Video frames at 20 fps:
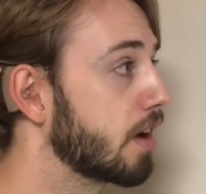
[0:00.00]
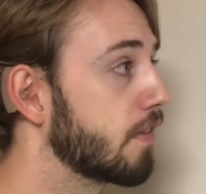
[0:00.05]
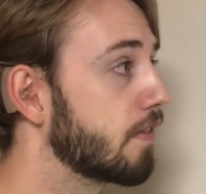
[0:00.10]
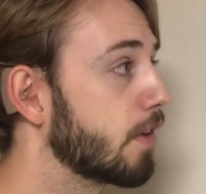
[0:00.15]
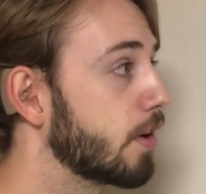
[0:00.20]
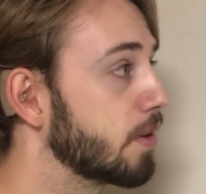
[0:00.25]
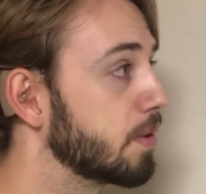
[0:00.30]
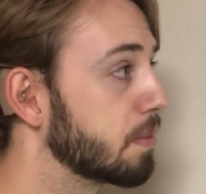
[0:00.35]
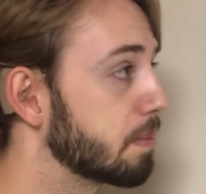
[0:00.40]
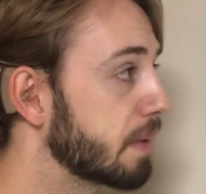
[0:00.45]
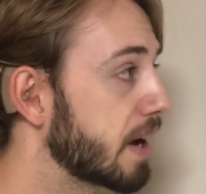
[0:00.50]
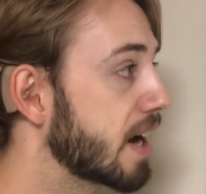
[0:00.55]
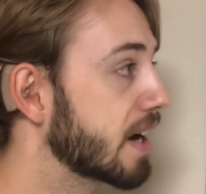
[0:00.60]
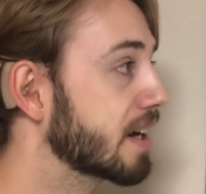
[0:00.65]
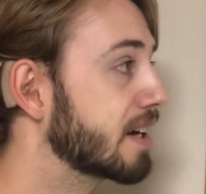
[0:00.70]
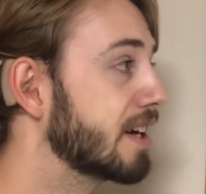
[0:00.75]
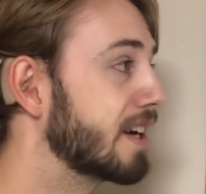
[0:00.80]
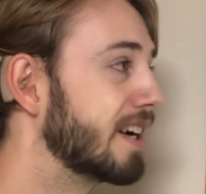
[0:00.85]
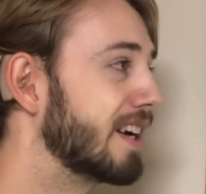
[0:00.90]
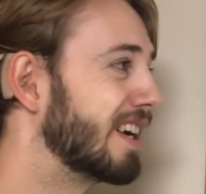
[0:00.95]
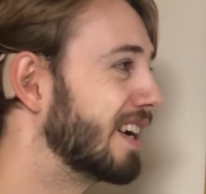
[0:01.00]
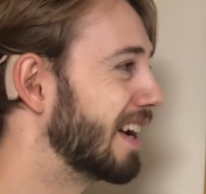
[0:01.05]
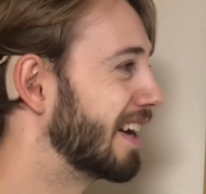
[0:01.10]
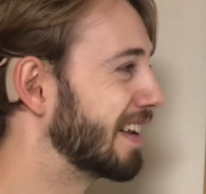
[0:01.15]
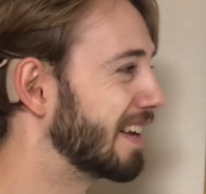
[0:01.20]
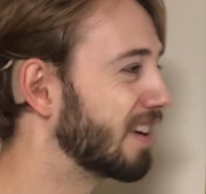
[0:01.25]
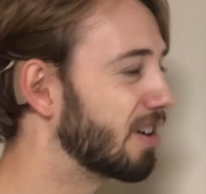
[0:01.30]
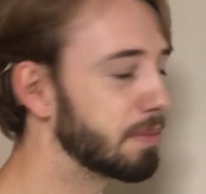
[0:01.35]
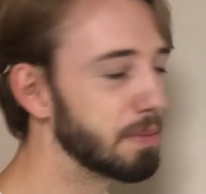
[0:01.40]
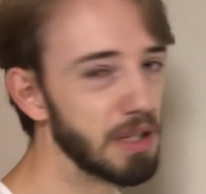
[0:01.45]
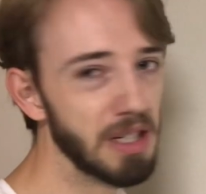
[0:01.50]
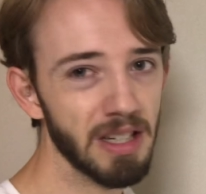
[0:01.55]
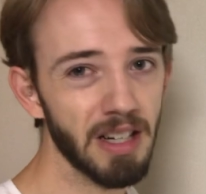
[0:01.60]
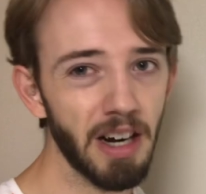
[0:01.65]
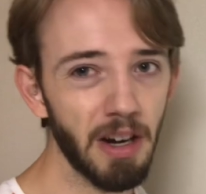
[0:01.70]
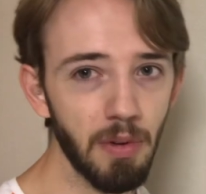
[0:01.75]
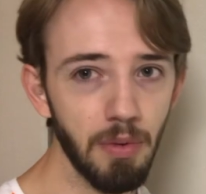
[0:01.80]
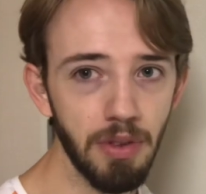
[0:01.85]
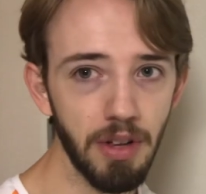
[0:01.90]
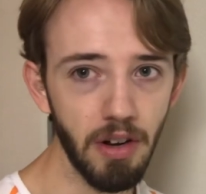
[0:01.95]
farther back, and the Alpines, I
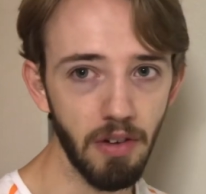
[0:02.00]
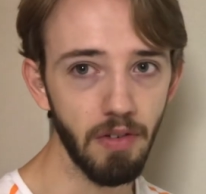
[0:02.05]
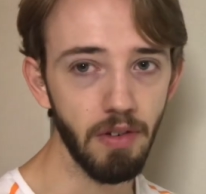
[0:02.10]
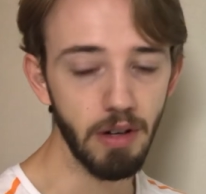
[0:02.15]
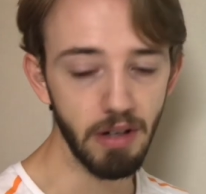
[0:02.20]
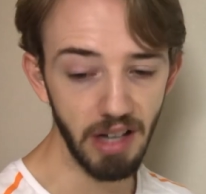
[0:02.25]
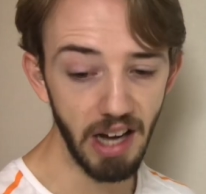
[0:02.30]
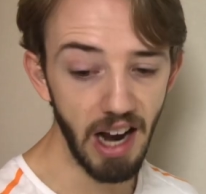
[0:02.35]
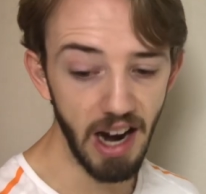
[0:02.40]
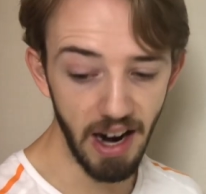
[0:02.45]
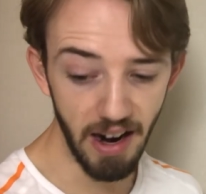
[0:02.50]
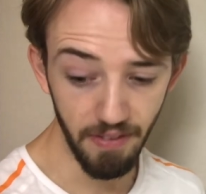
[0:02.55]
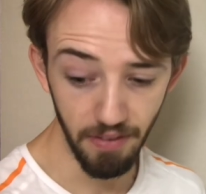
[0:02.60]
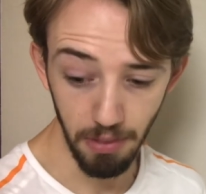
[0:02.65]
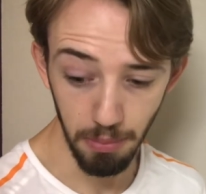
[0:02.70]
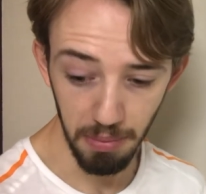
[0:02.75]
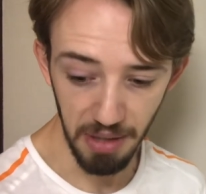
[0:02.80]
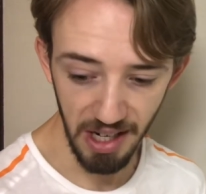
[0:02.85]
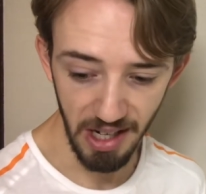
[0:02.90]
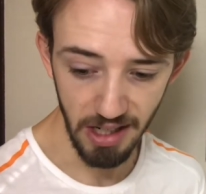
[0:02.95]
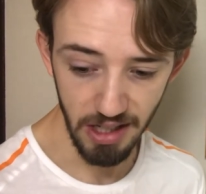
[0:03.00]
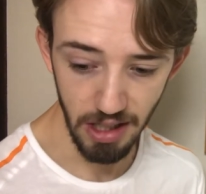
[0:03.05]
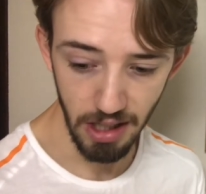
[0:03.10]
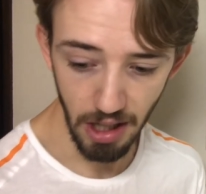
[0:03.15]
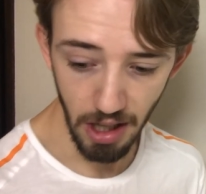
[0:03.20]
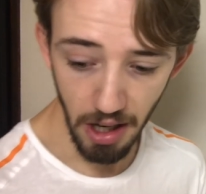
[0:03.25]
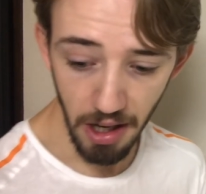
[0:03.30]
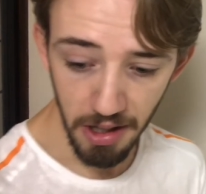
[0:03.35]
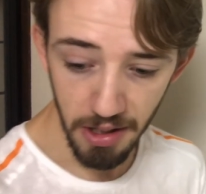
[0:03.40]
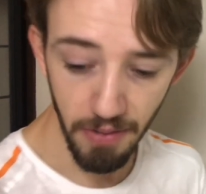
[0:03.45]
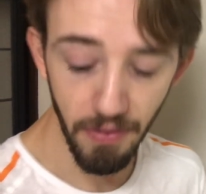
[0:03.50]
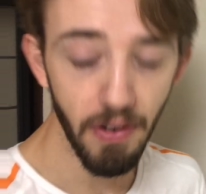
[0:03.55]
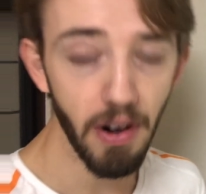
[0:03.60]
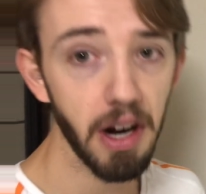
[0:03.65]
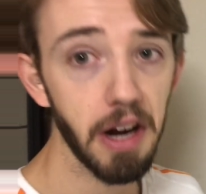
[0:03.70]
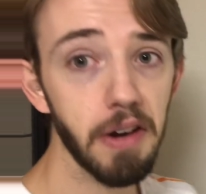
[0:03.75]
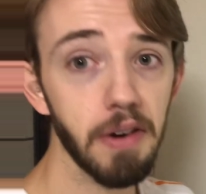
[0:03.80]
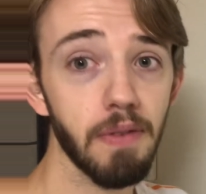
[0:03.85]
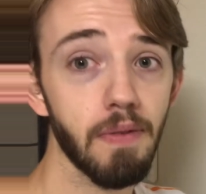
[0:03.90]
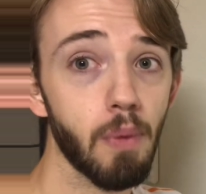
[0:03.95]
don't think, really have the pace to
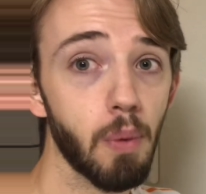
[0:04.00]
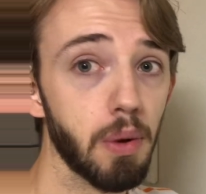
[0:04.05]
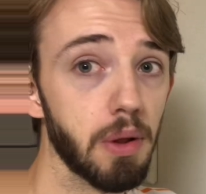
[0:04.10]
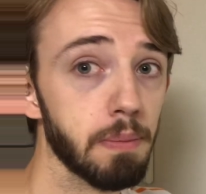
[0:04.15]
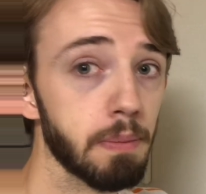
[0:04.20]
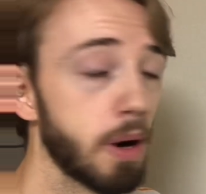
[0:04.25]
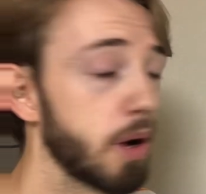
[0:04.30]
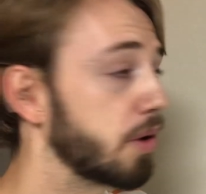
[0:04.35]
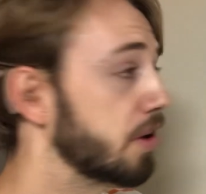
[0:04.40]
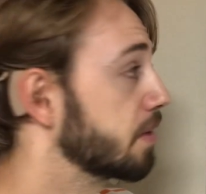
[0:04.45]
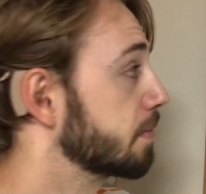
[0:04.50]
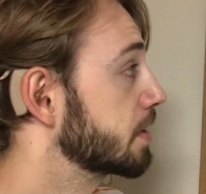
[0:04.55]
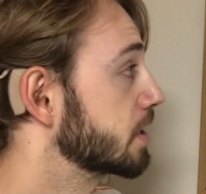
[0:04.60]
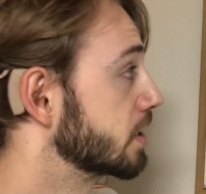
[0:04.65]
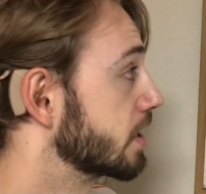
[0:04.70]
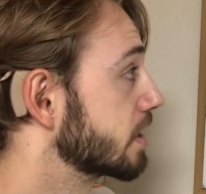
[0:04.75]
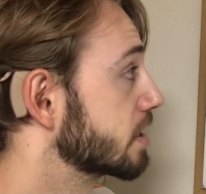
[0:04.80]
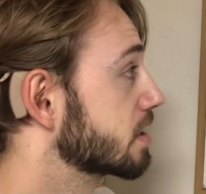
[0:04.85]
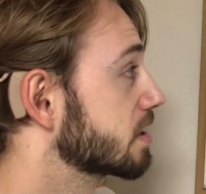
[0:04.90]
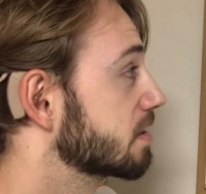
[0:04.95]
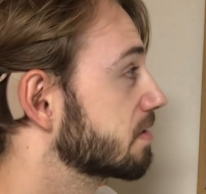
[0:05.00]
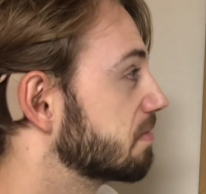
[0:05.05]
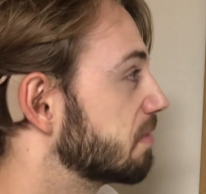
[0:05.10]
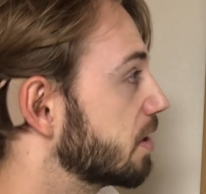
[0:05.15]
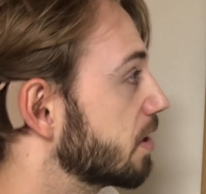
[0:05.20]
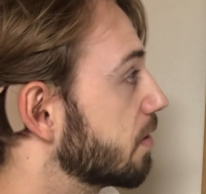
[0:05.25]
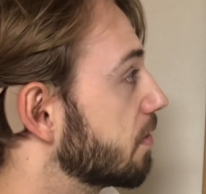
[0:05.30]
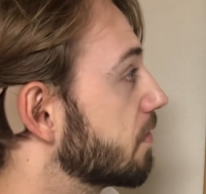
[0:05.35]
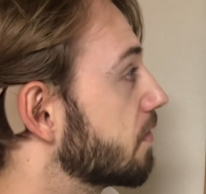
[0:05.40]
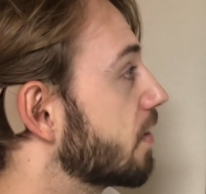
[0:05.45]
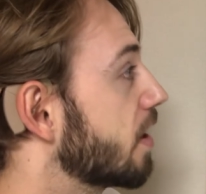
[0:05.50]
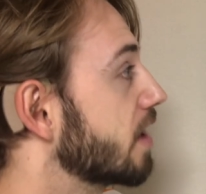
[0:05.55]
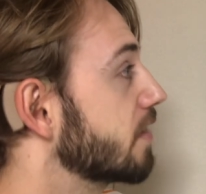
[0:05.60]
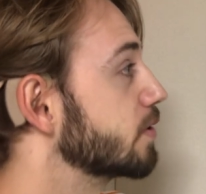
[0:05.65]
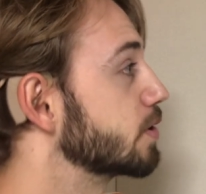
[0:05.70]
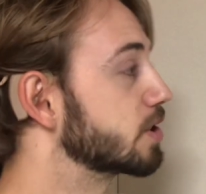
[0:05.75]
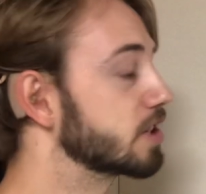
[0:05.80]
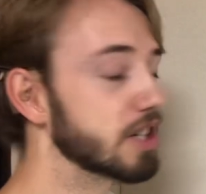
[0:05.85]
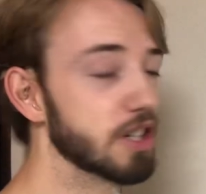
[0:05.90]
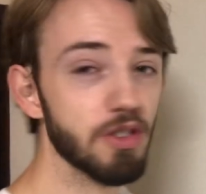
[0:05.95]
fight for the podium unless, five
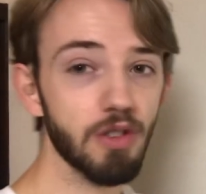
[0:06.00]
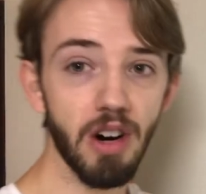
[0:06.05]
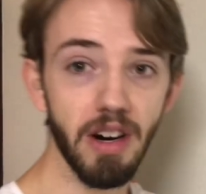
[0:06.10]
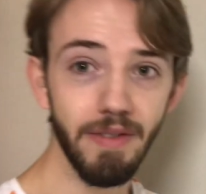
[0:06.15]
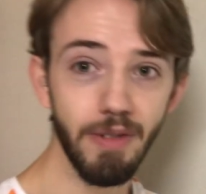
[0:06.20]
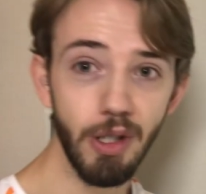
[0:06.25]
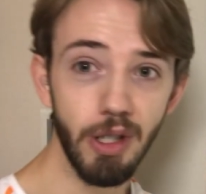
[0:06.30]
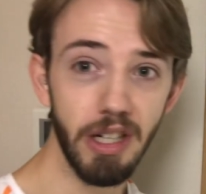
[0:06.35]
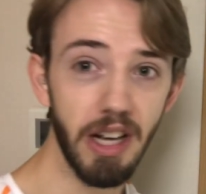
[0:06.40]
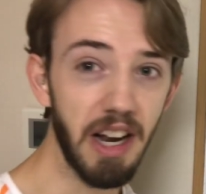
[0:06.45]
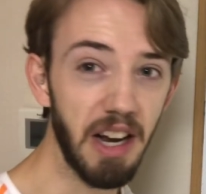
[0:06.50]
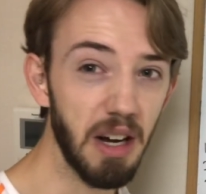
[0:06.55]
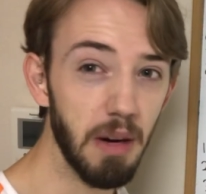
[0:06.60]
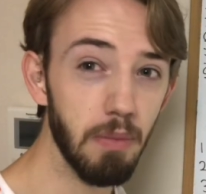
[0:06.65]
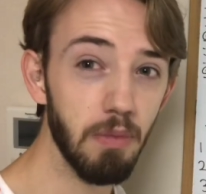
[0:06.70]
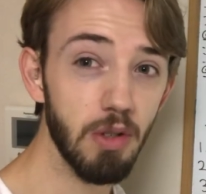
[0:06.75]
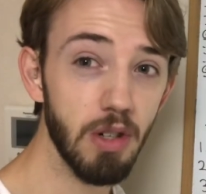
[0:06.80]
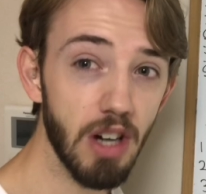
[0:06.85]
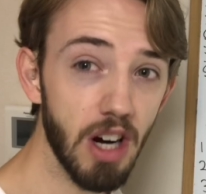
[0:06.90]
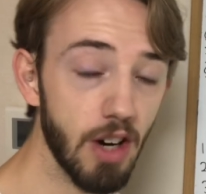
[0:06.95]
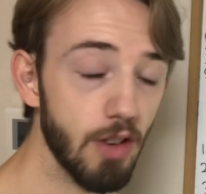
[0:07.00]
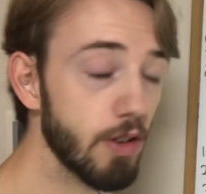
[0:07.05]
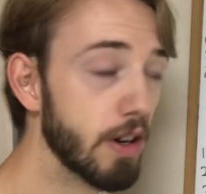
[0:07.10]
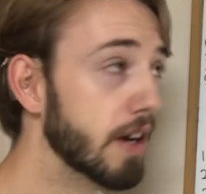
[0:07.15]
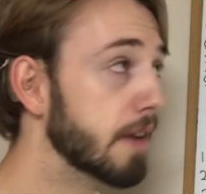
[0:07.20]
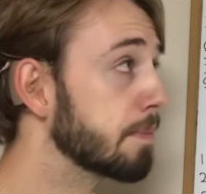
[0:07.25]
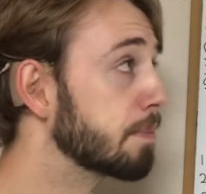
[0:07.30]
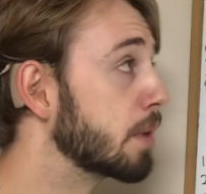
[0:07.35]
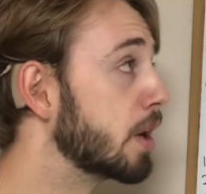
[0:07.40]
or six drivers end up retiring.